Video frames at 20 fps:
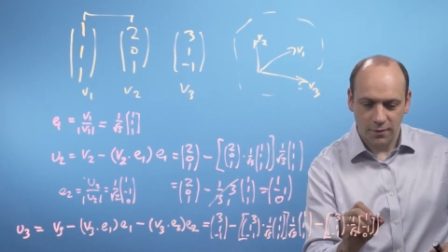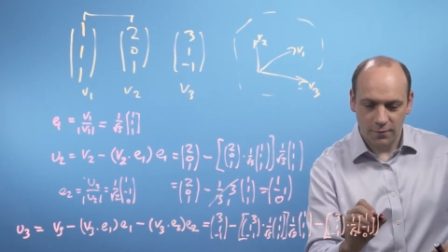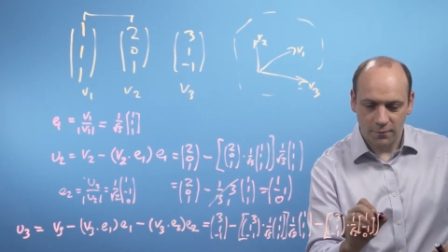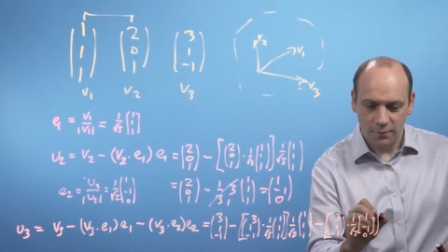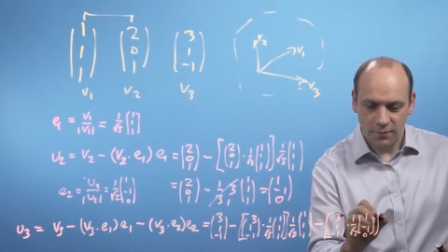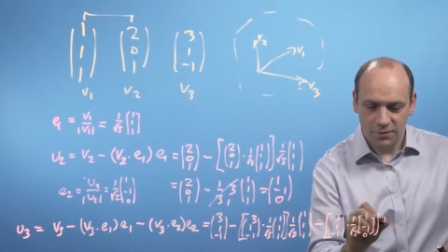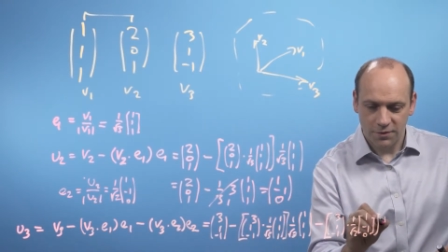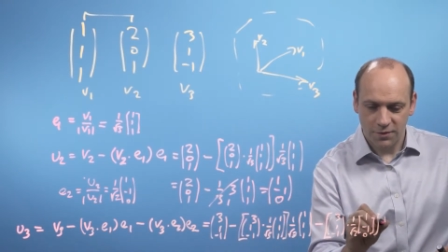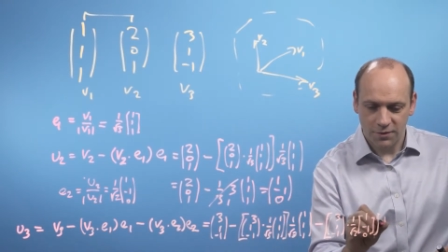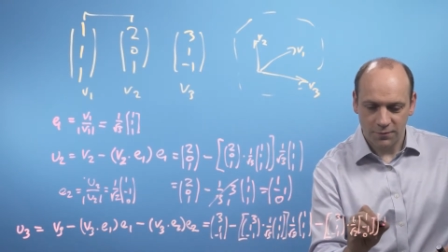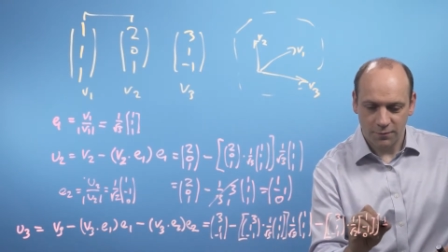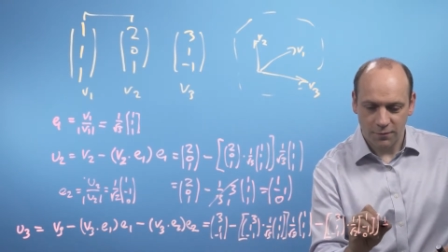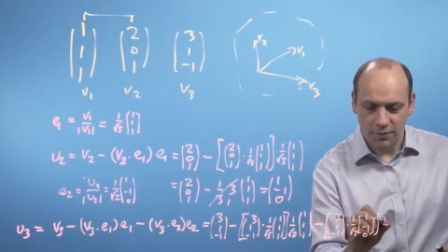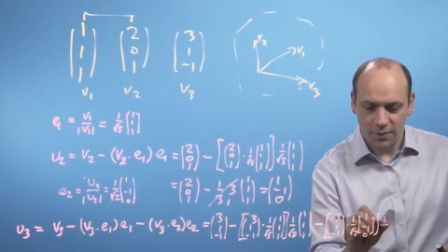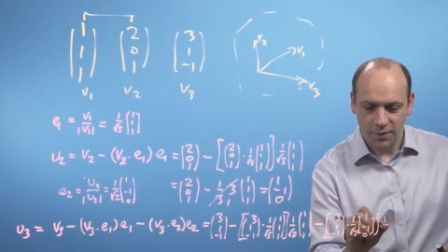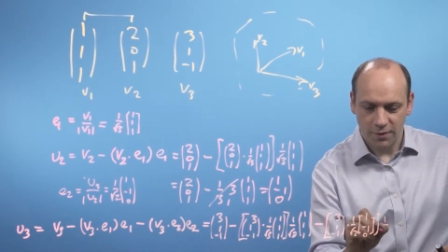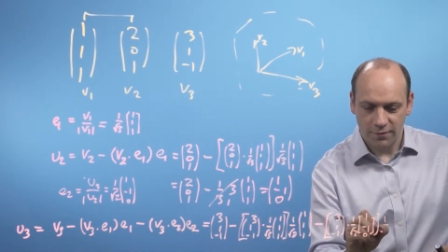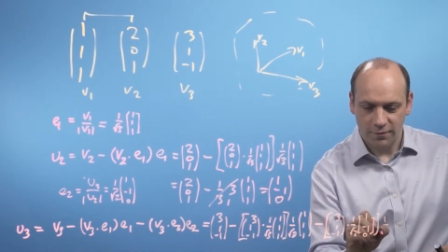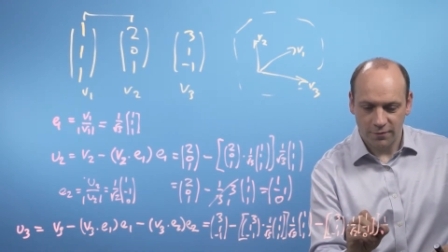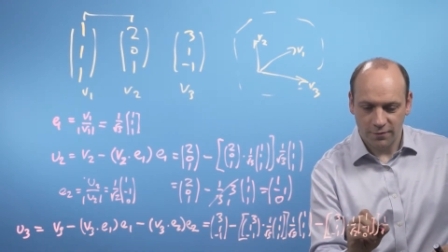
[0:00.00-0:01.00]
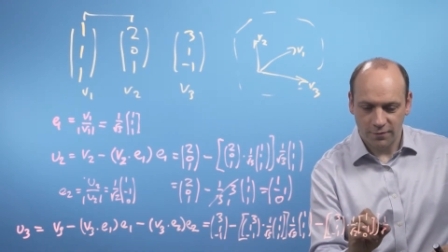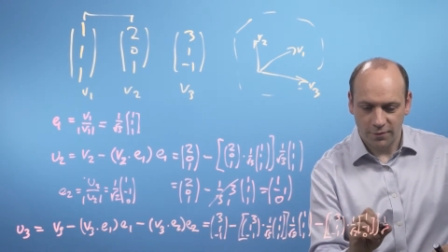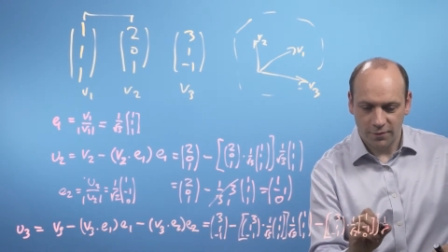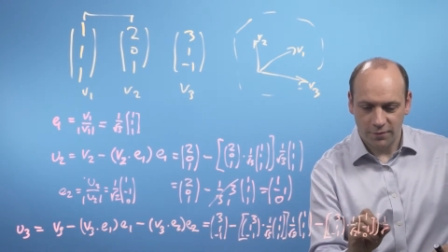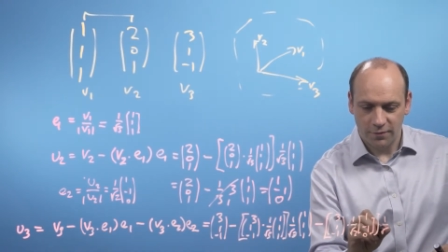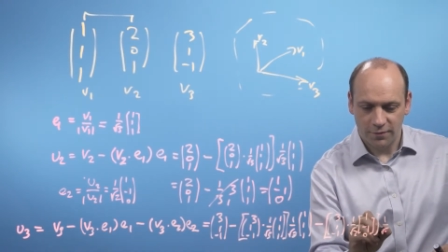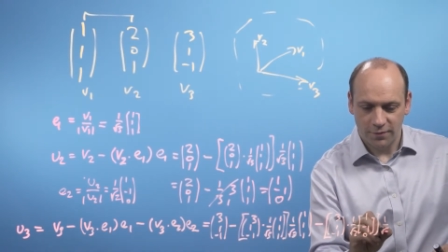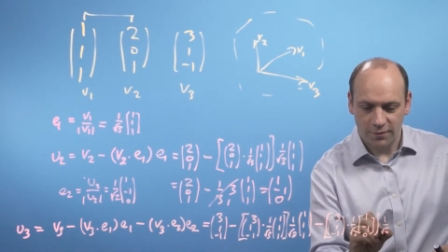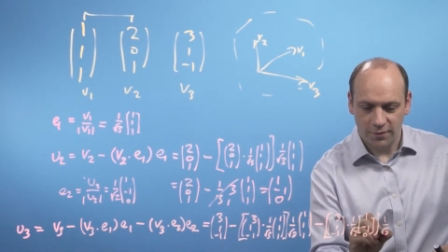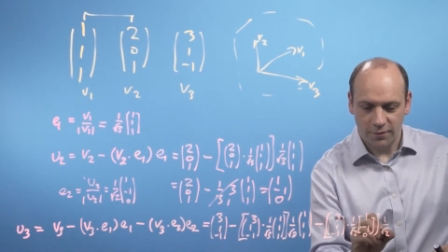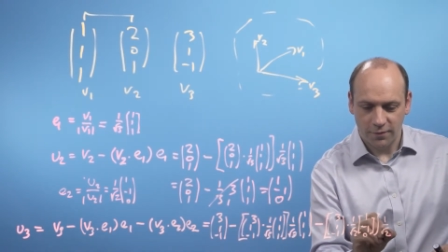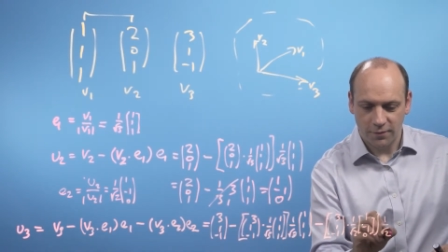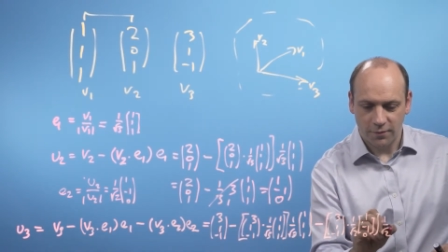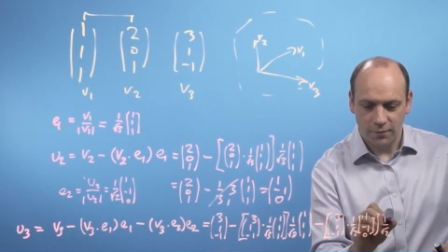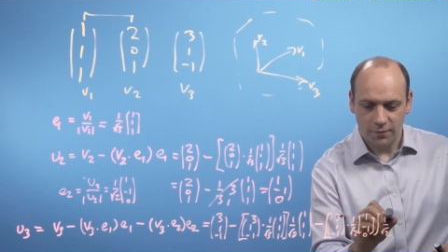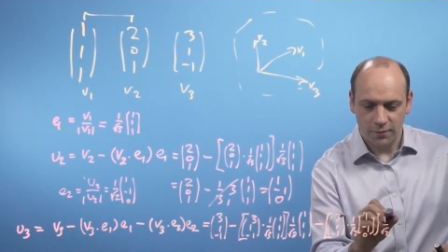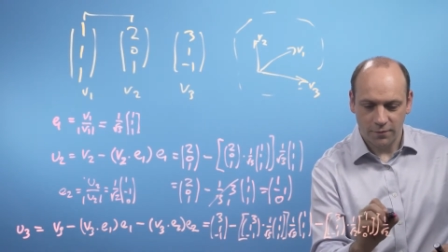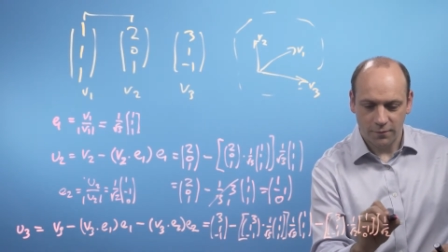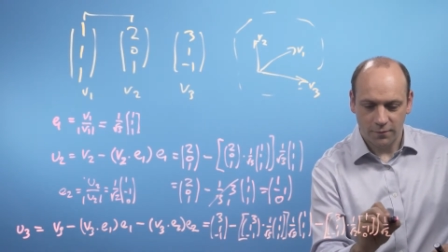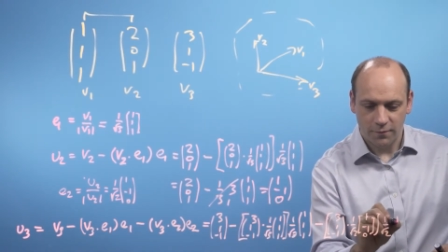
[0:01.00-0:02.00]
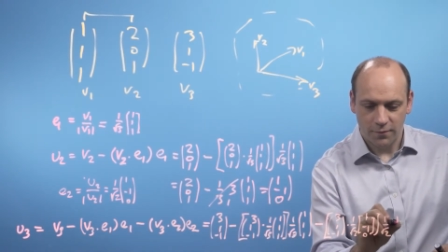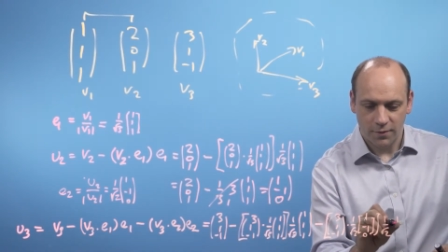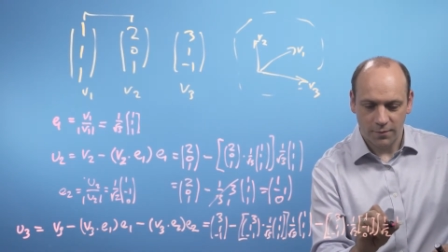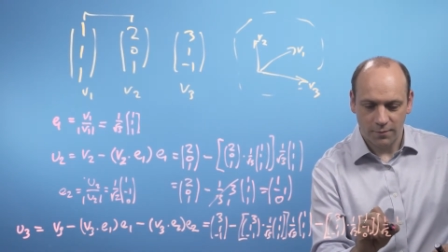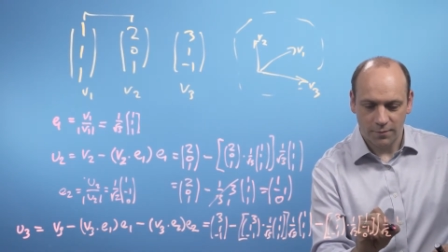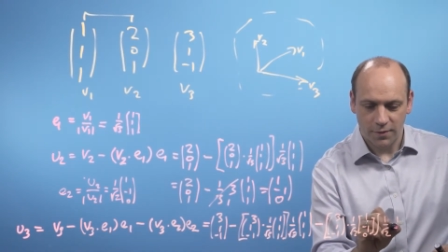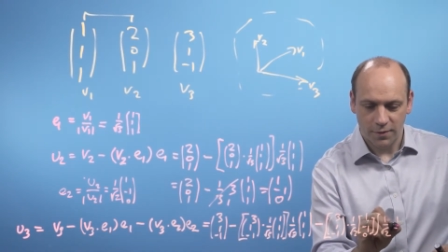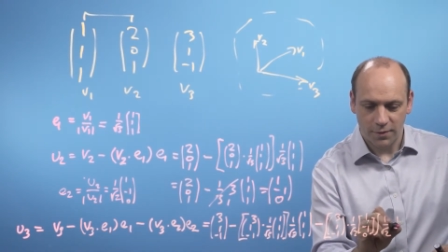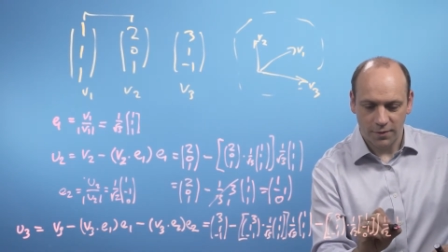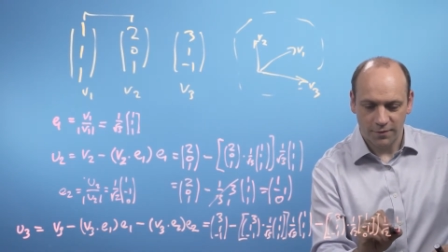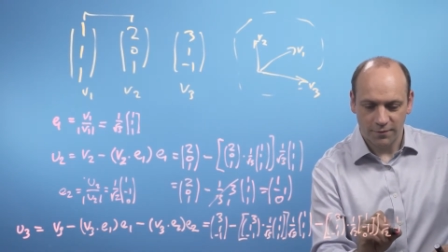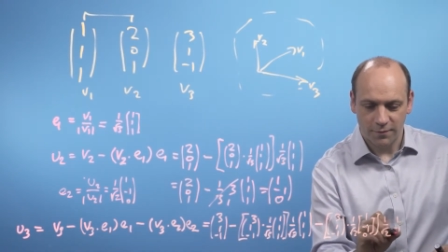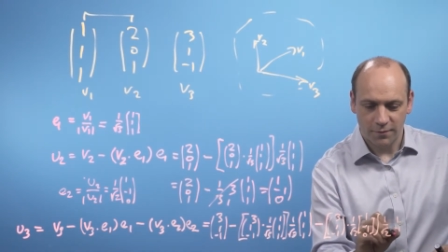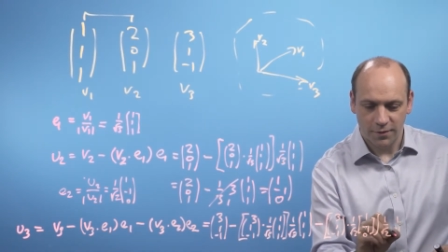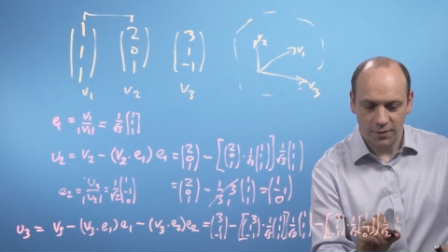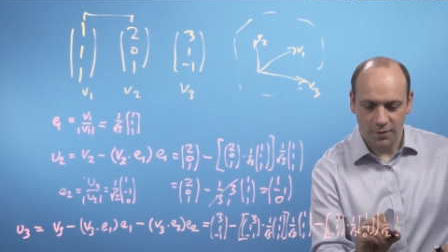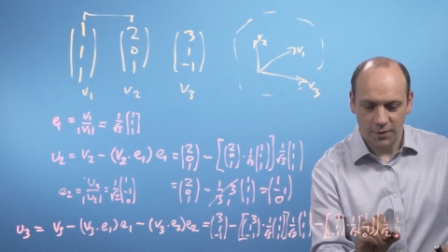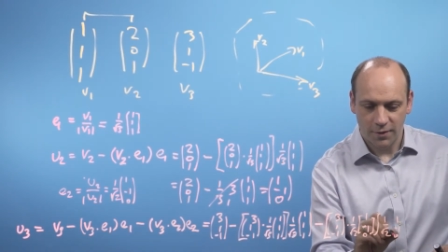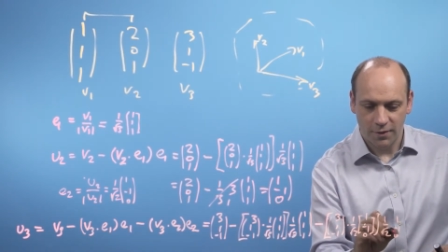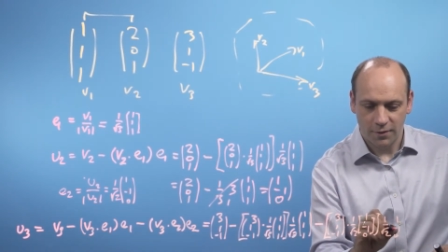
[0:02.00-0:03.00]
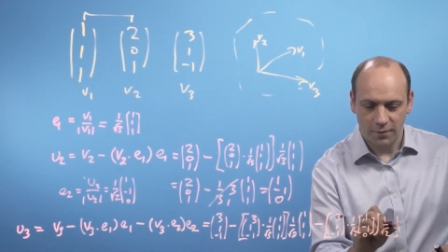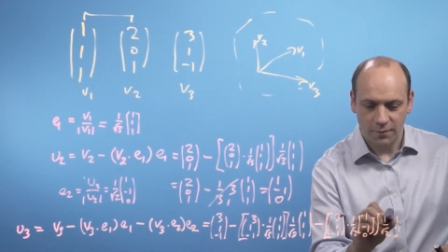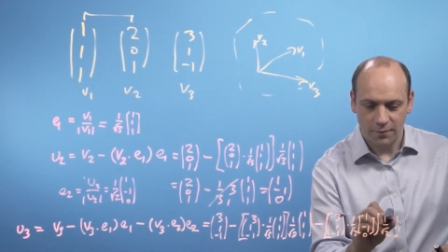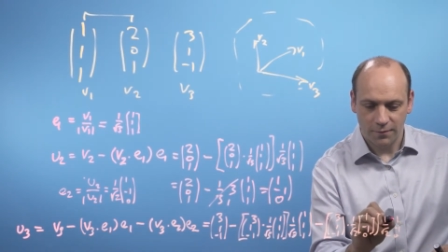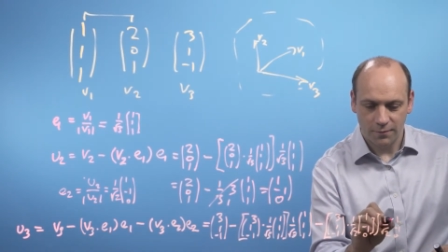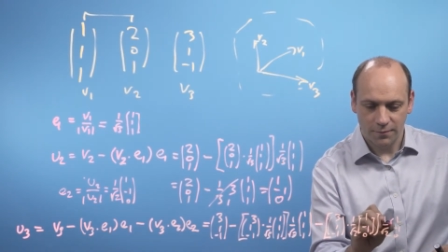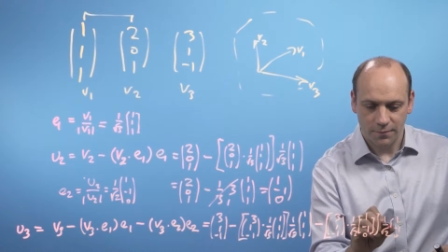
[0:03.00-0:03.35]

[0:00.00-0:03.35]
which is 1 over root 2, 1 minus 1, 0.